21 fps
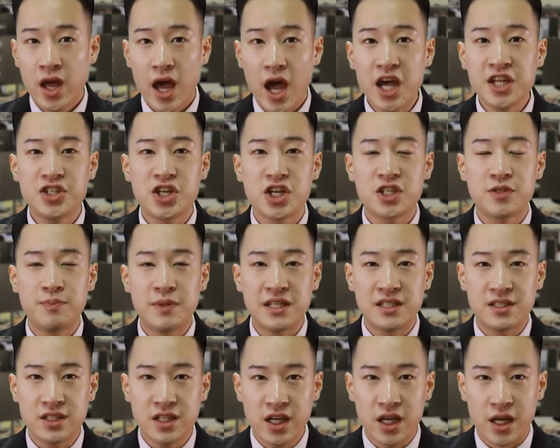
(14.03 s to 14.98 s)

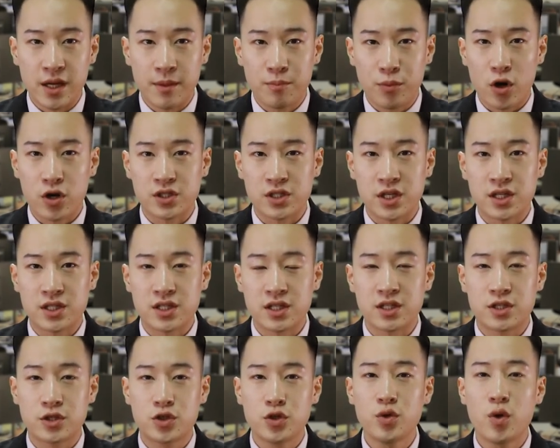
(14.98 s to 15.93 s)
HSBC
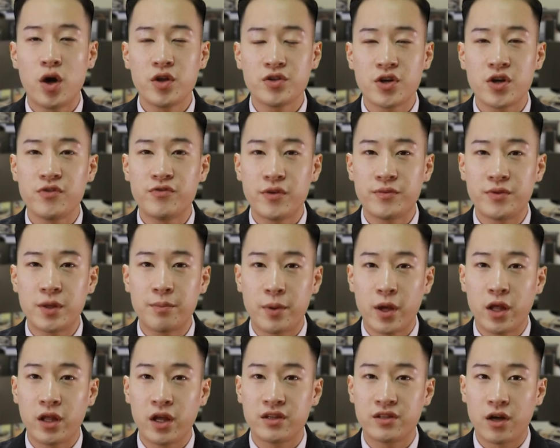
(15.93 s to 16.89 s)
processes $250
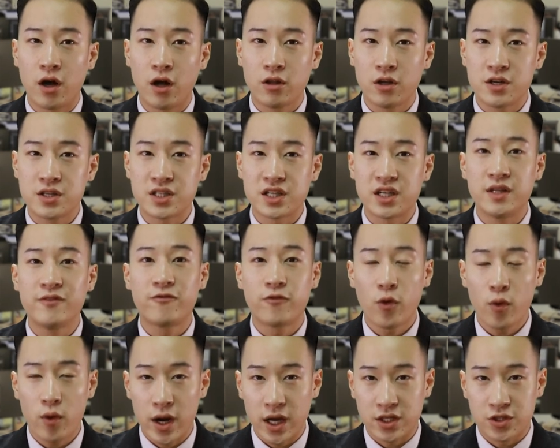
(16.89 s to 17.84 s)
billion in
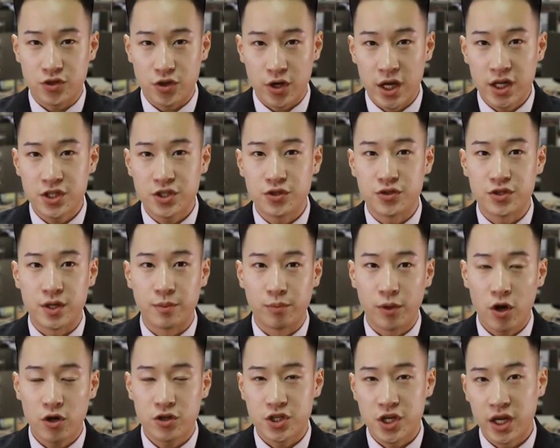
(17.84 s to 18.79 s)
Forex trades using
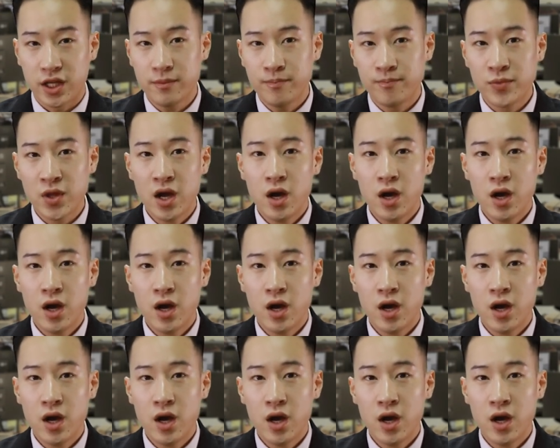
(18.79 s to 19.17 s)
blockchain,